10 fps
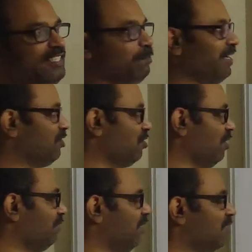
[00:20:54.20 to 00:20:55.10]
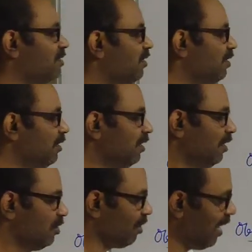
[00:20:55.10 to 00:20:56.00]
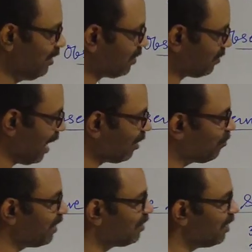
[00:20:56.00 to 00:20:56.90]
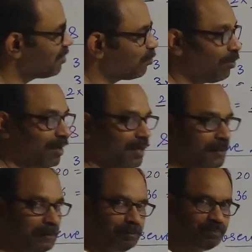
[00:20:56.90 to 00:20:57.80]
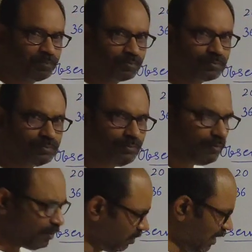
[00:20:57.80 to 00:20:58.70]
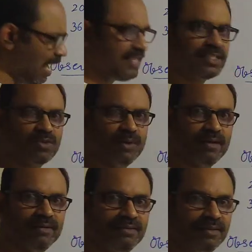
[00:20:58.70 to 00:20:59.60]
expression of this. So I'll start with this only, the last one.